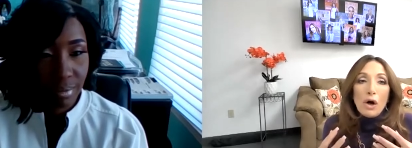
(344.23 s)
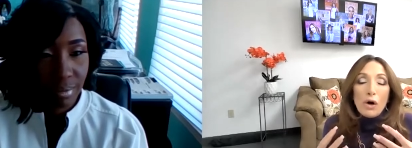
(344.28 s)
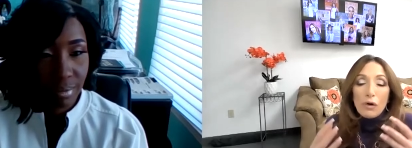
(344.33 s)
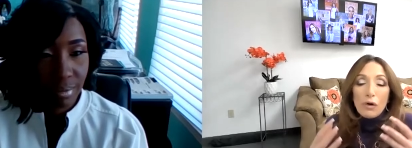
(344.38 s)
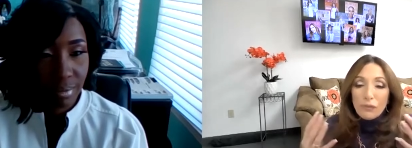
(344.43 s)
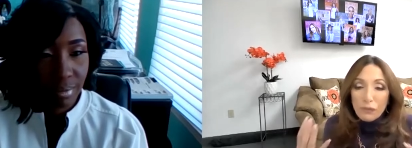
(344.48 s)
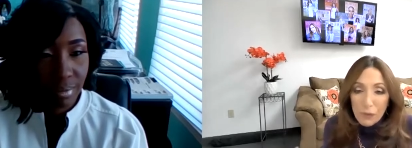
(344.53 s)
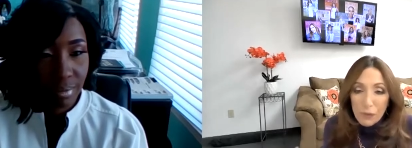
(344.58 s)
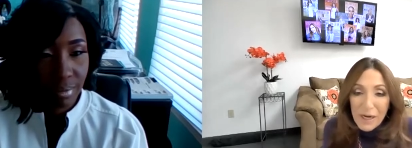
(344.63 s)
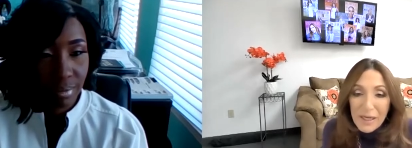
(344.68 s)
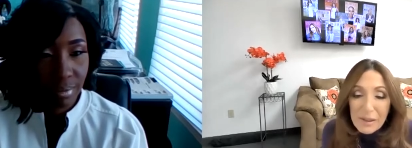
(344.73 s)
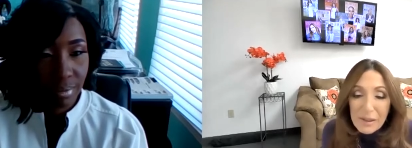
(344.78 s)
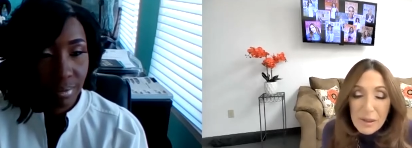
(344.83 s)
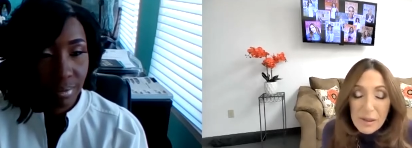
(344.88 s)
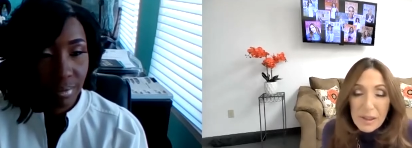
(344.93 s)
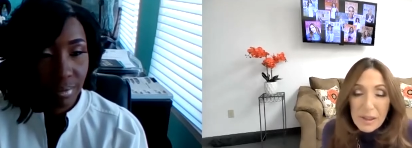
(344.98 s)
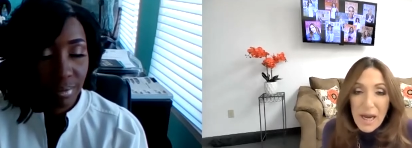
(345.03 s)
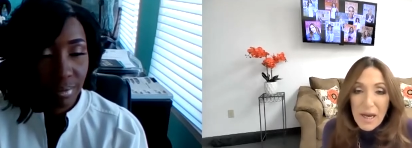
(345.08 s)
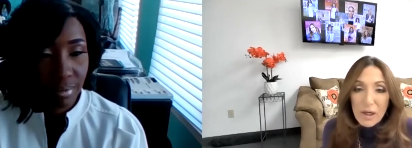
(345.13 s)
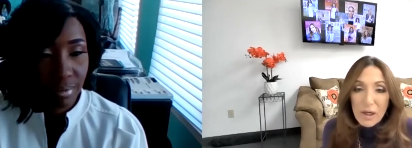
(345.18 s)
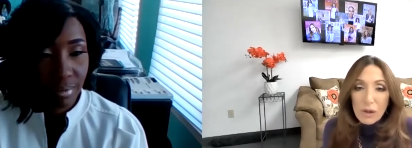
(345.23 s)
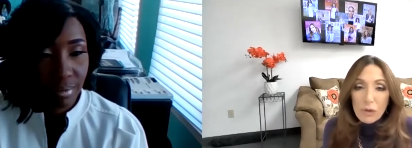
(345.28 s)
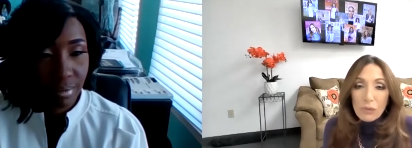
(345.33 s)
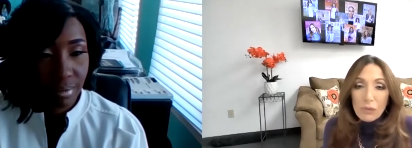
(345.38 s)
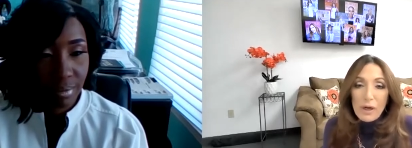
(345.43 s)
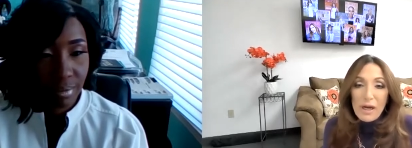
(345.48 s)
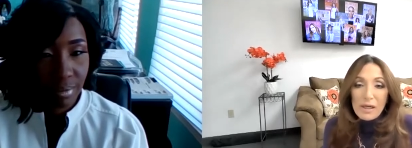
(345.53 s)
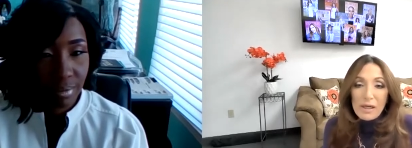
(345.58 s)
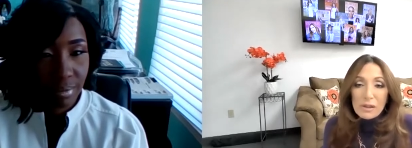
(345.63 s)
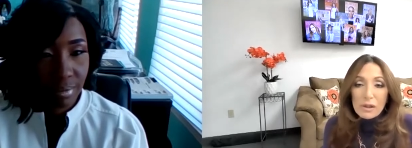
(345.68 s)
Speaker 1: are afraid to take
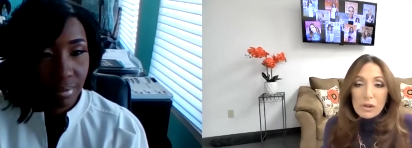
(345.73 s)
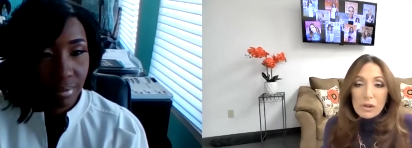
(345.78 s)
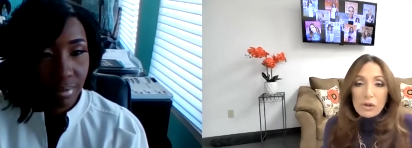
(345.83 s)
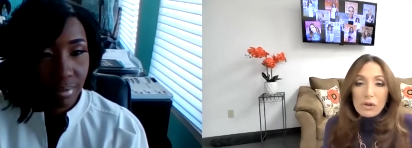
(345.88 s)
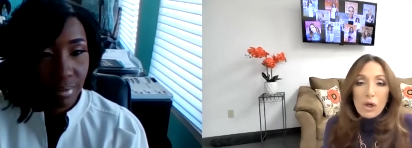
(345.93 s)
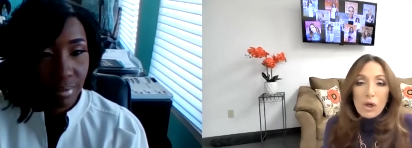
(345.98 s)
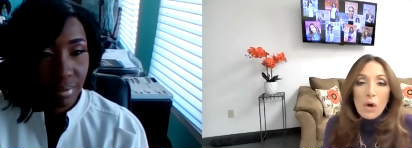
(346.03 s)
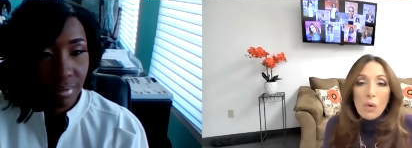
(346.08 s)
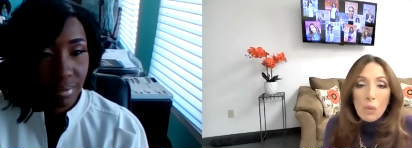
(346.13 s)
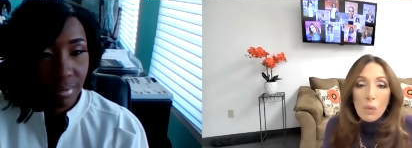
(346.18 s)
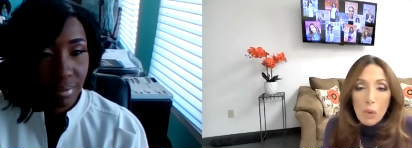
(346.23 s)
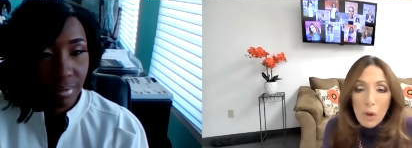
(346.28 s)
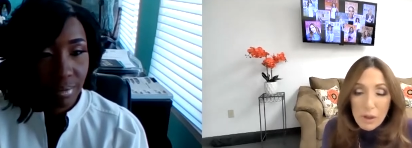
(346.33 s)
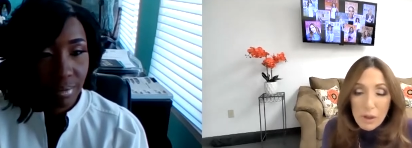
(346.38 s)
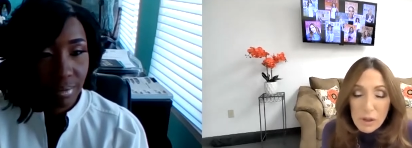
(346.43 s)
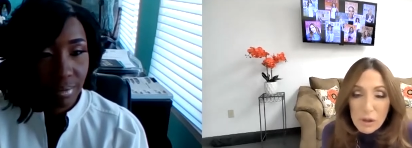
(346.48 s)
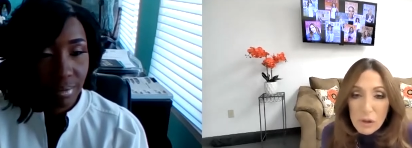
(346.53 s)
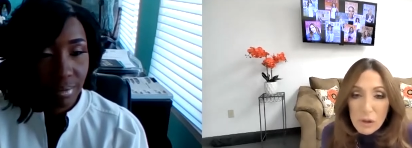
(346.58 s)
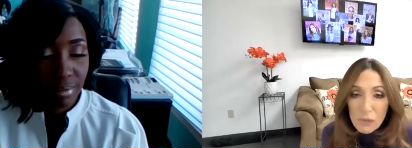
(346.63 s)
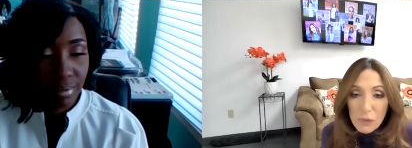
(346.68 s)
a risk, don't want to